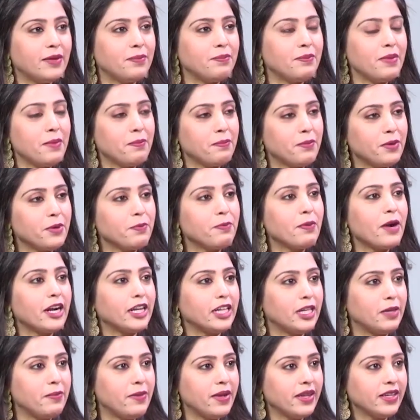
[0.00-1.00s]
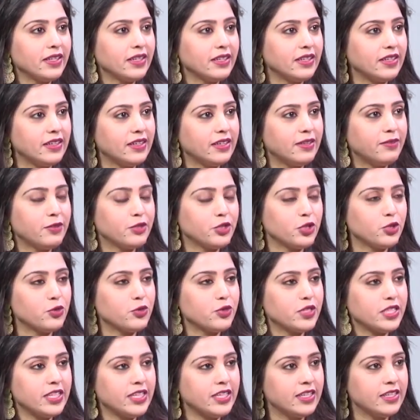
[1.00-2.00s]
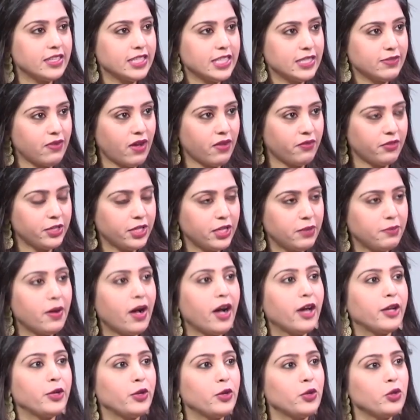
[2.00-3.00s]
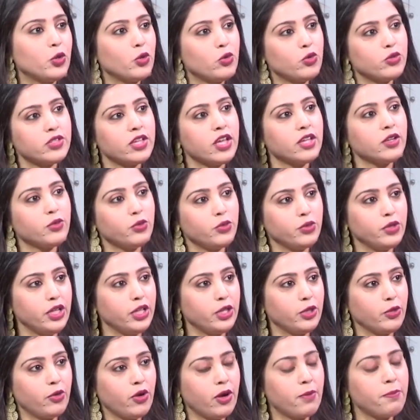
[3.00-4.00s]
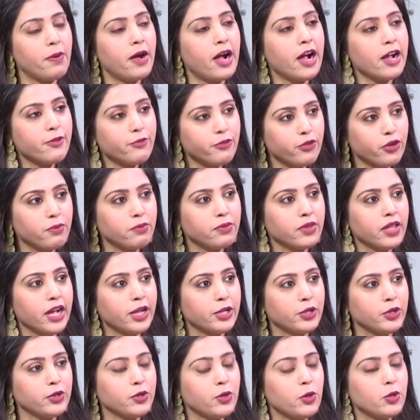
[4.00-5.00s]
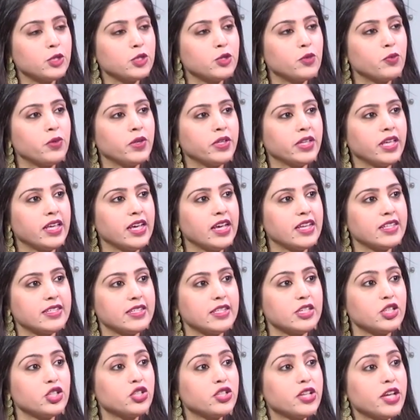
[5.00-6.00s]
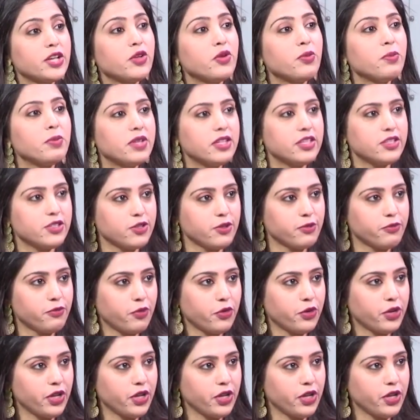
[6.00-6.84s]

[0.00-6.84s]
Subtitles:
member parliament vajon tusi sewaawan nibha rahe ho 2019 to. Apart from that, you are also working as a shadow minister for